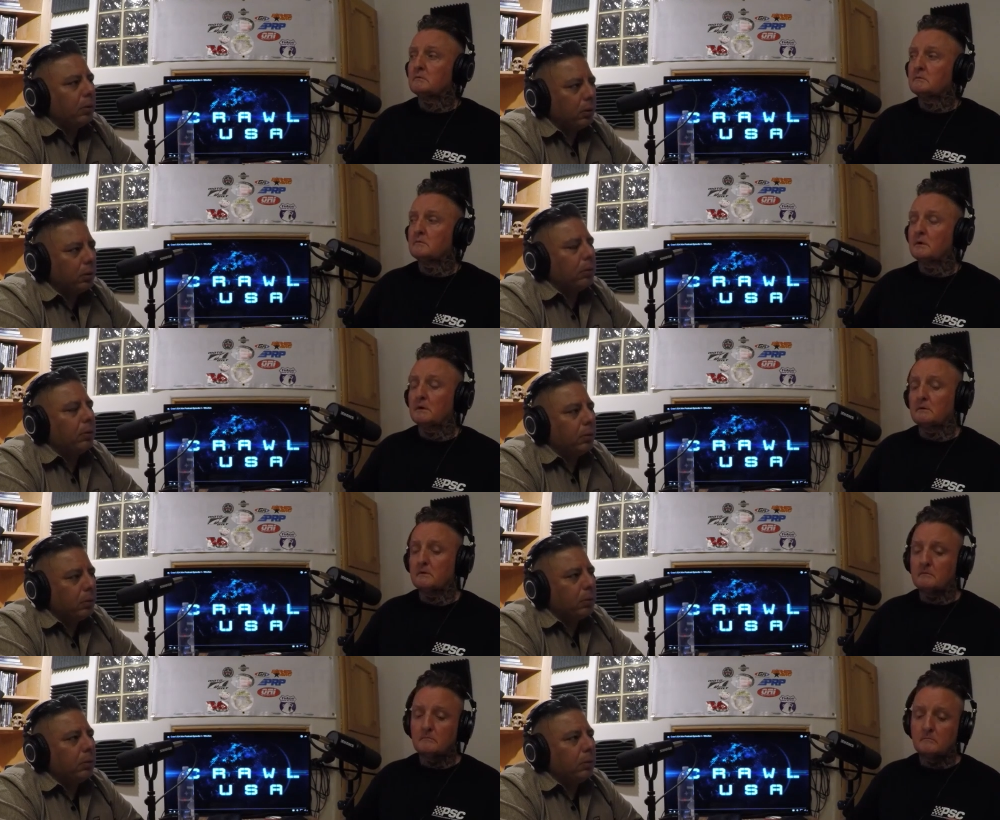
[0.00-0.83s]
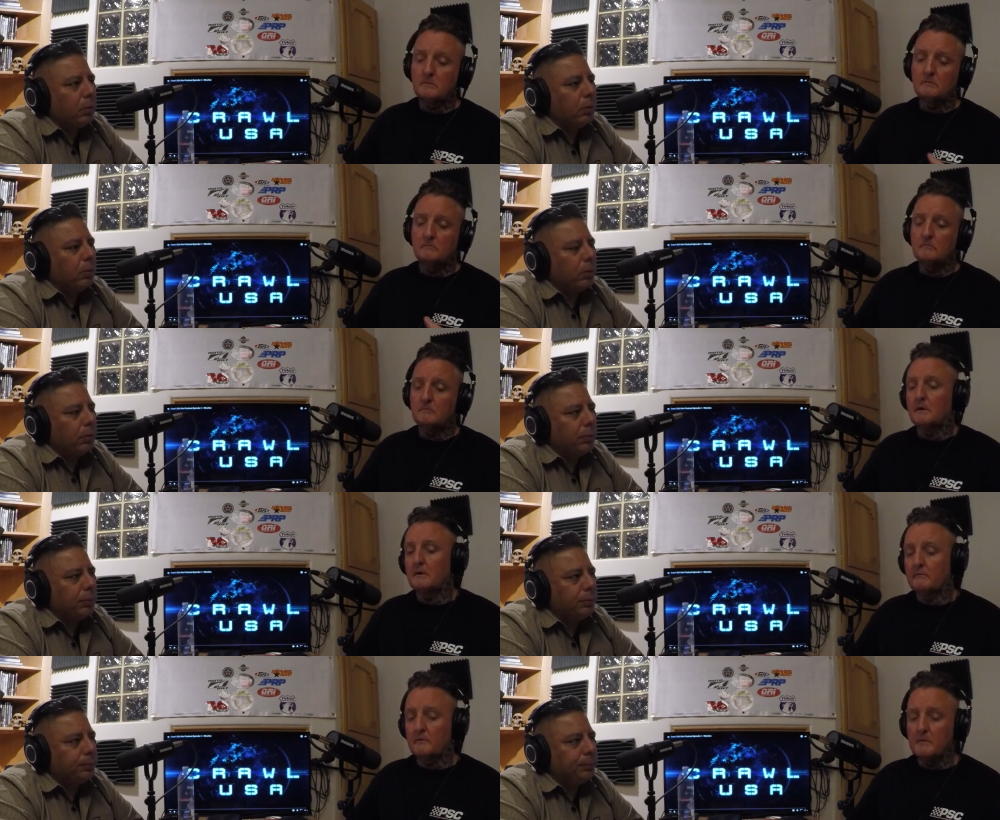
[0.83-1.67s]
Speaker 1: Right, like
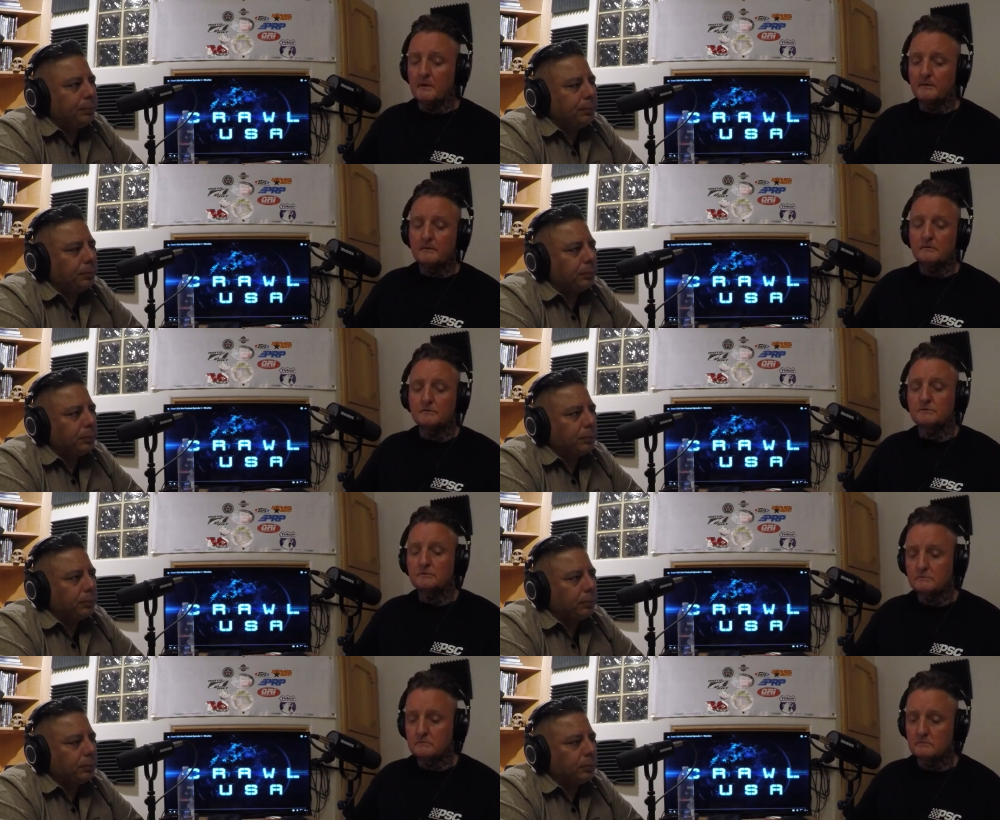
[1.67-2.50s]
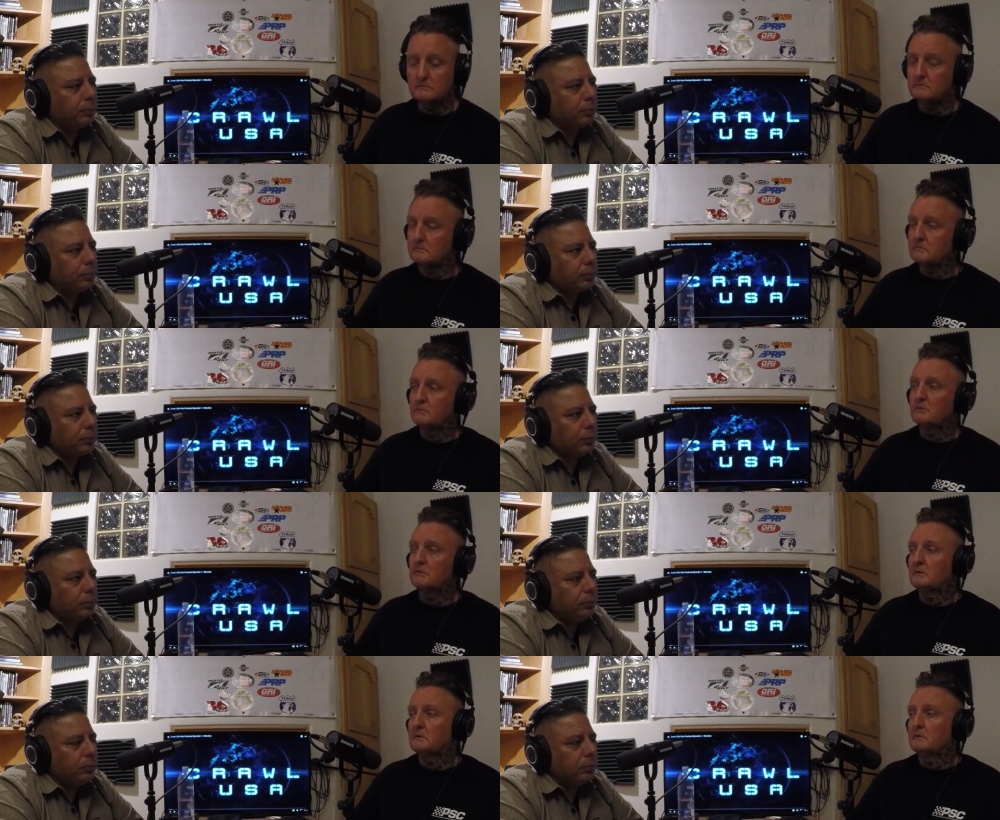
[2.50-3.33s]
every month. Here's
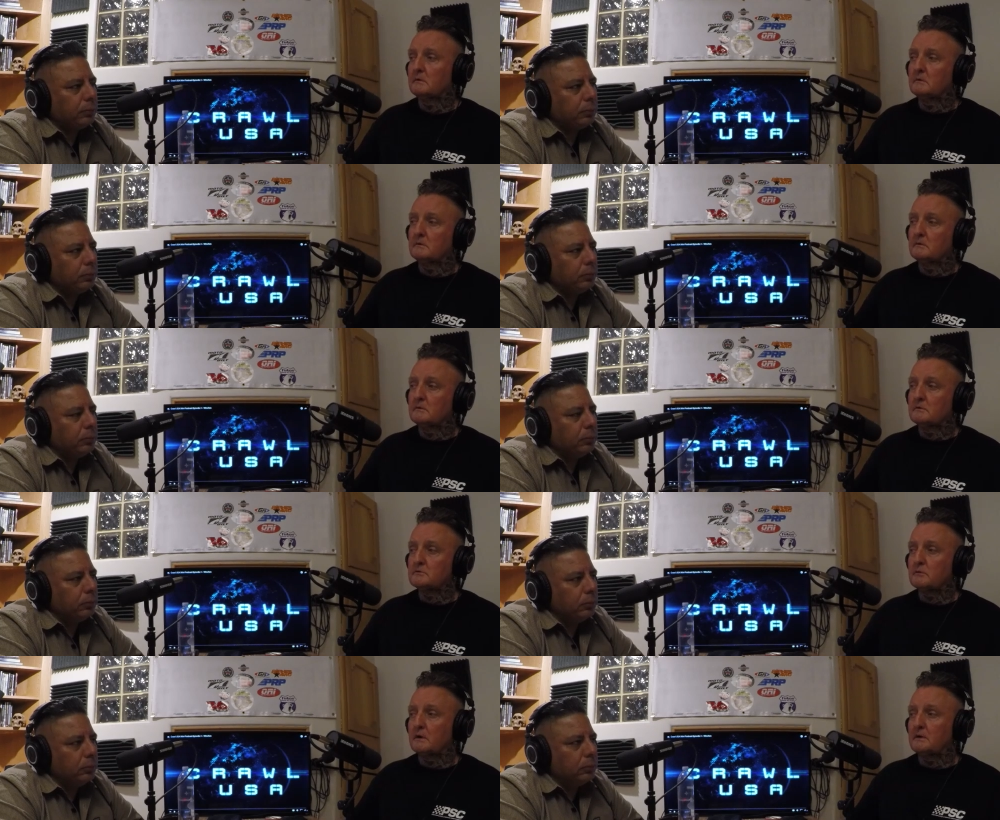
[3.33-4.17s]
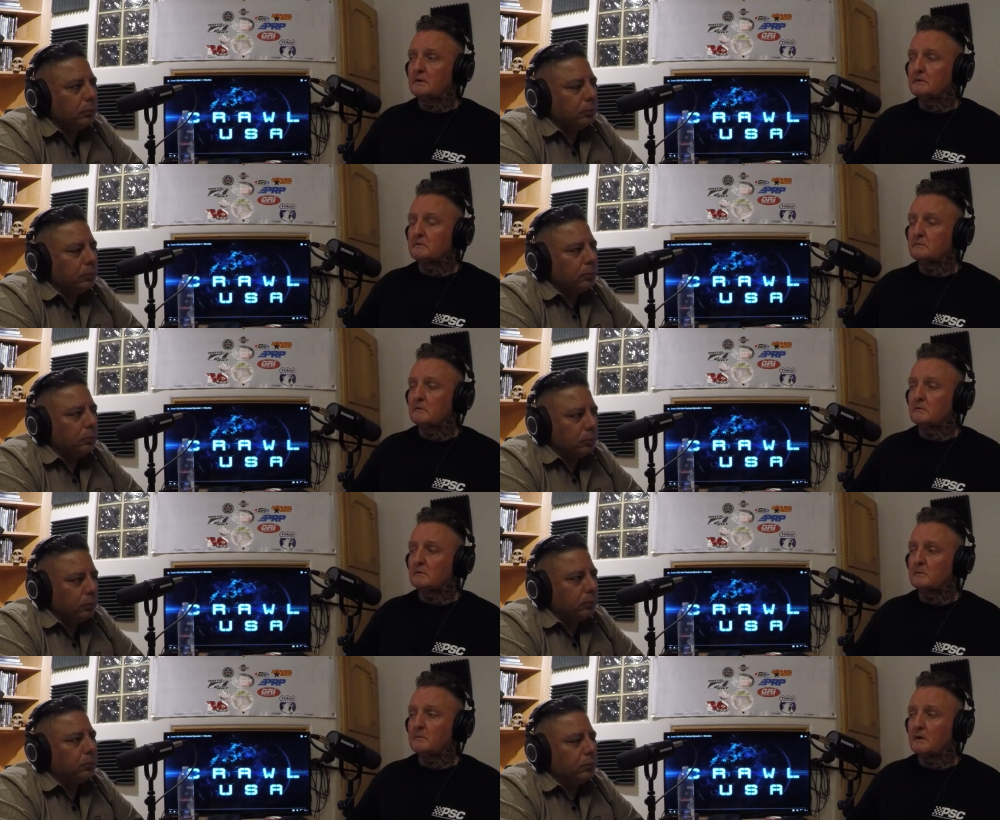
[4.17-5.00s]
here's what I did to
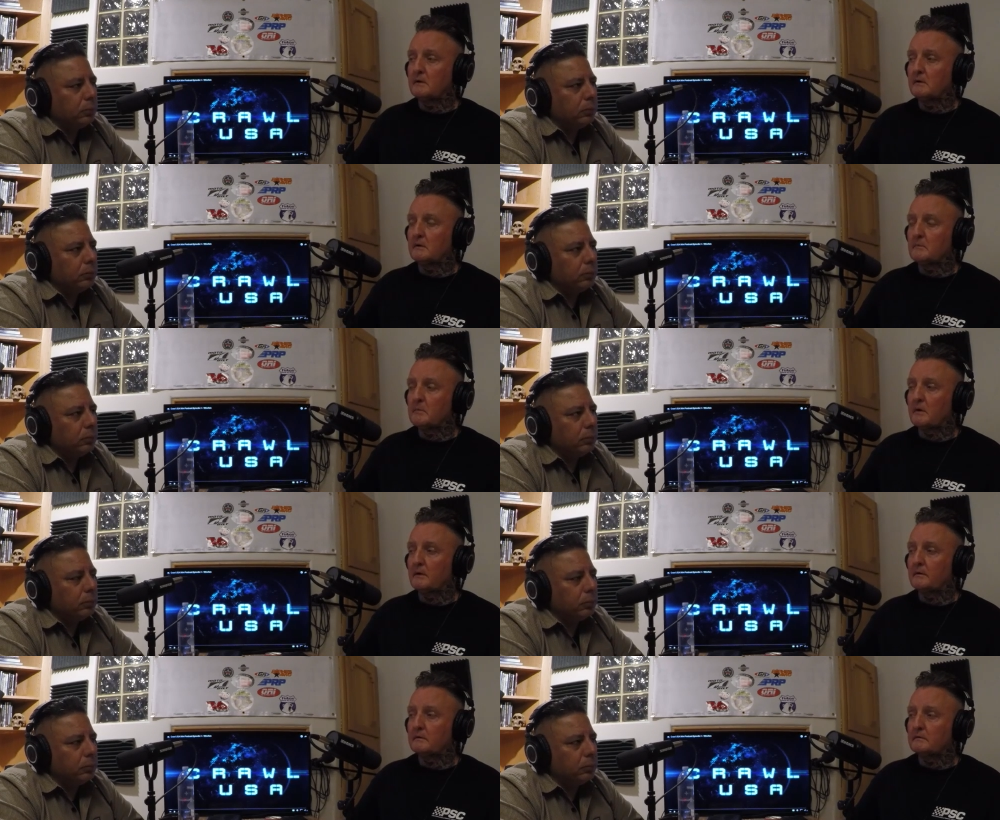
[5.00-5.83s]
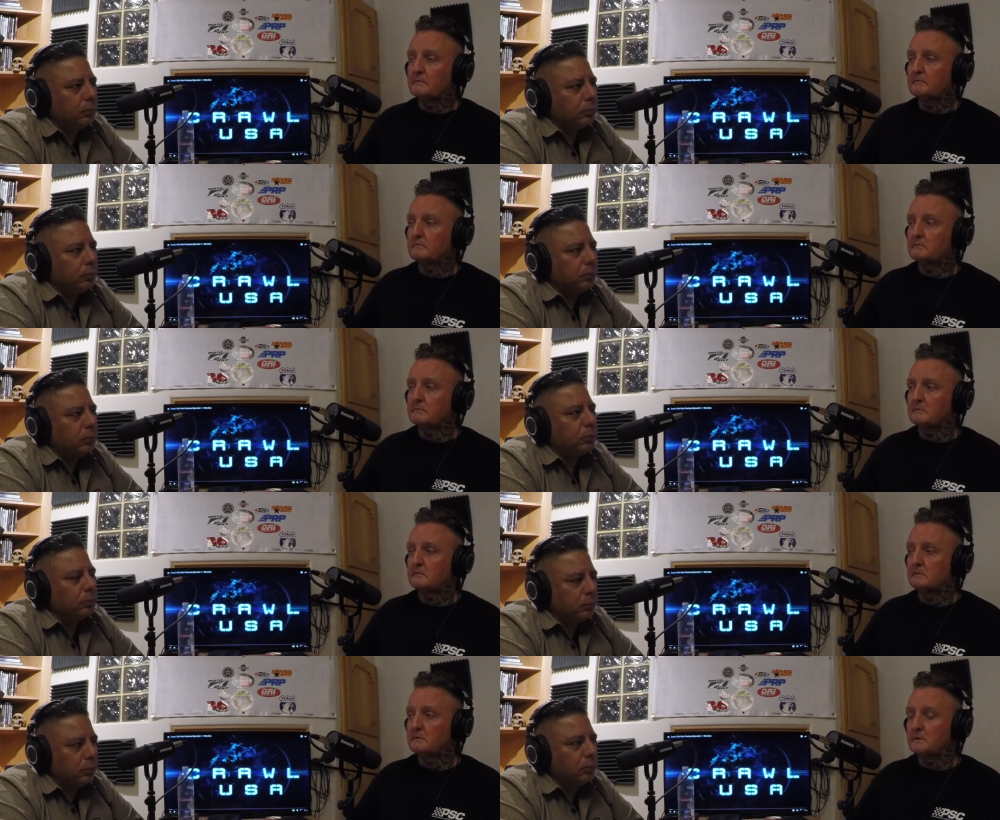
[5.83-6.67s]
hold up my end of the bargain.
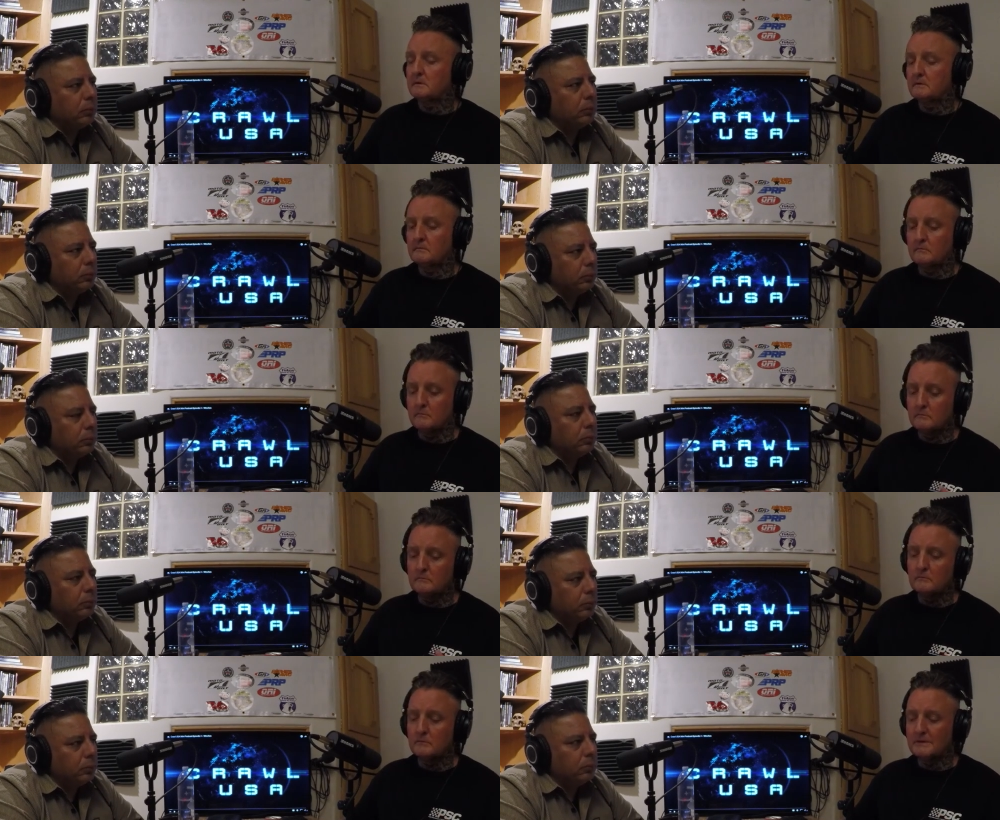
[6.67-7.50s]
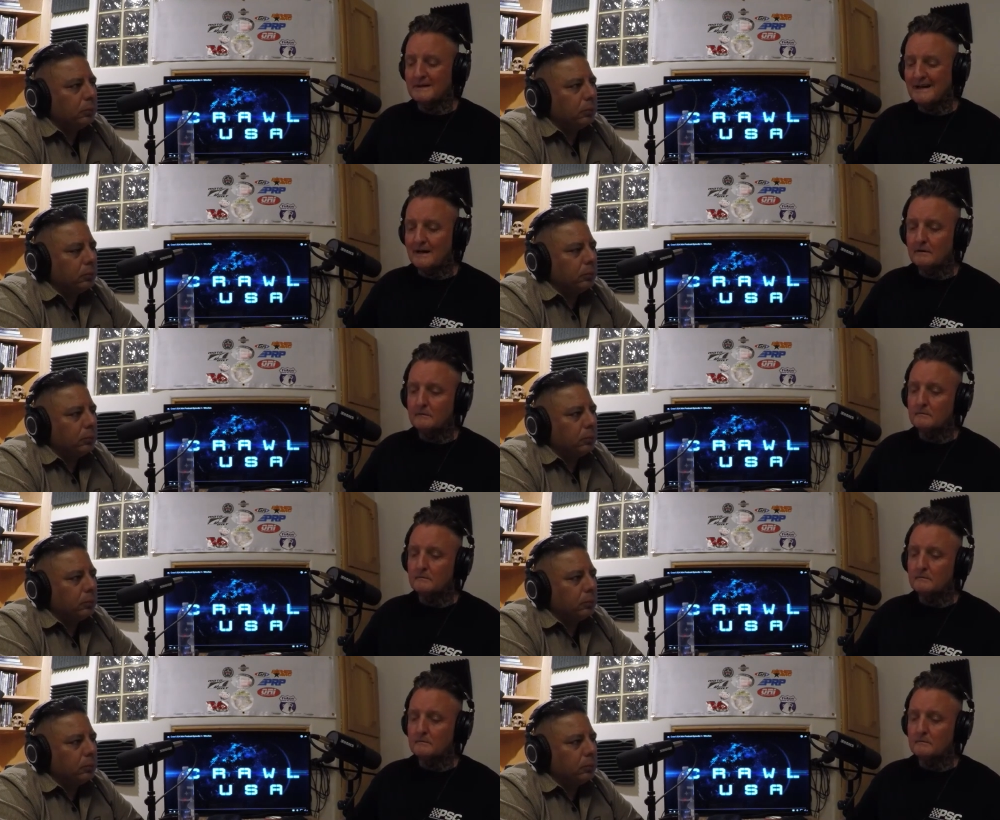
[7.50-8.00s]
And then with that,